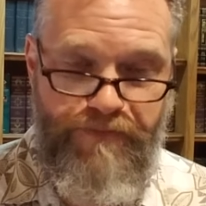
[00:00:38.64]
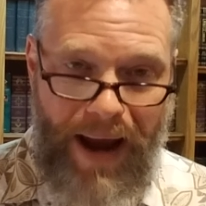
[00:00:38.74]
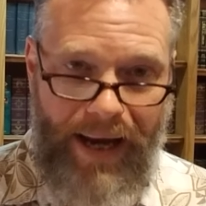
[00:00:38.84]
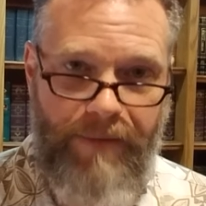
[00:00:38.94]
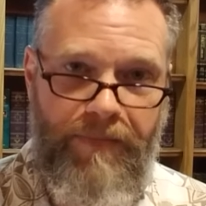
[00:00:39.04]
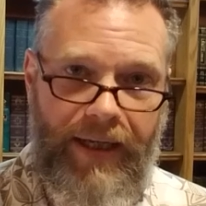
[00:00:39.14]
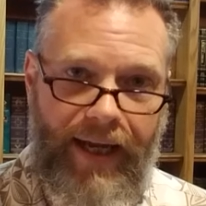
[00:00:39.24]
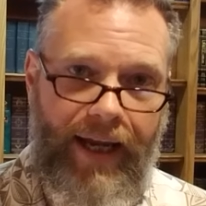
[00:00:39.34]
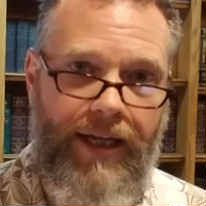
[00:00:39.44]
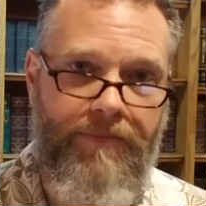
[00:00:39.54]
man
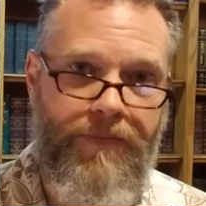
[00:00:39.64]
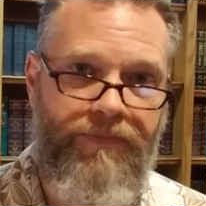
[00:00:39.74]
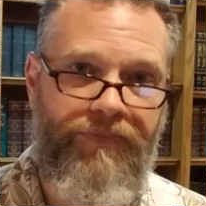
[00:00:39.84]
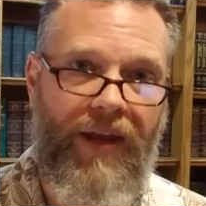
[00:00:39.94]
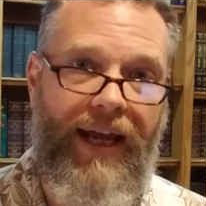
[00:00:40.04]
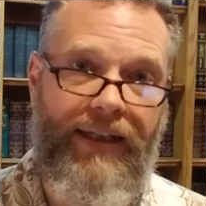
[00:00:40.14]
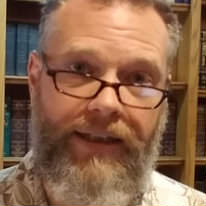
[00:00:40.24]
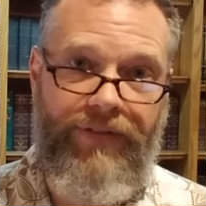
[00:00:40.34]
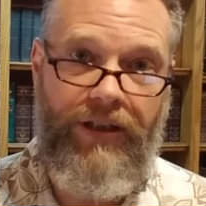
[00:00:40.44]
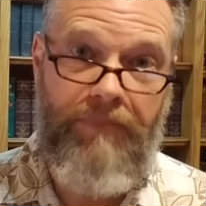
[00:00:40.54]
became a
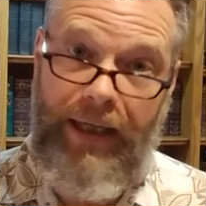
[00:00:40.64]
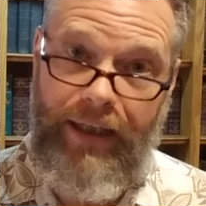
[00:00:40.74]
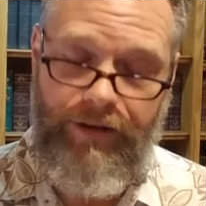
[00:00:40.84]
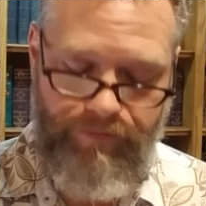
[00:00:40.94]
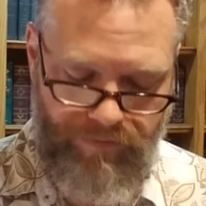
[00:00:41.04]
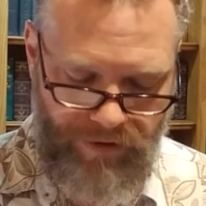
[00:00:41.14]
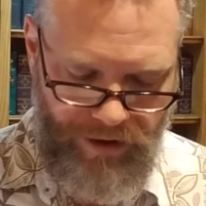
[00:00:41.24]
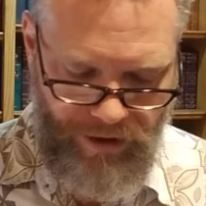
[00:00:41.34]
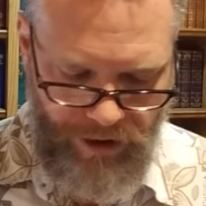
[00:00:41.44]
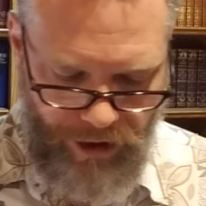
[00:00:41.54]
living being."
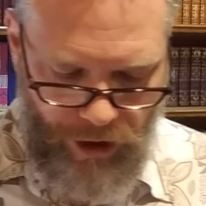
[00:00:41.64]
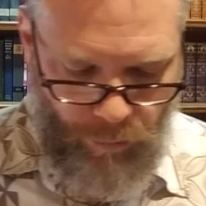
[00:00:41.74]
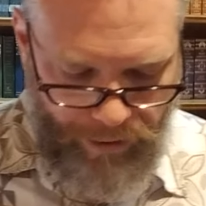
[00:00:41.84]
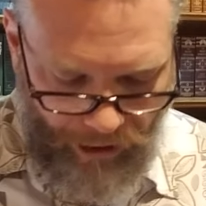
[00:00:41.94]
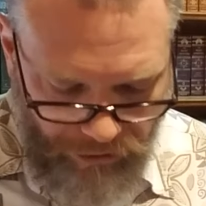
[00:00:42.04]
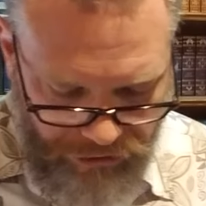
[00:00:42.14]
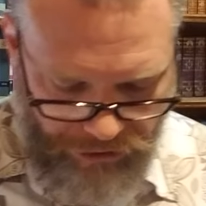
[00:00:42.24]
We also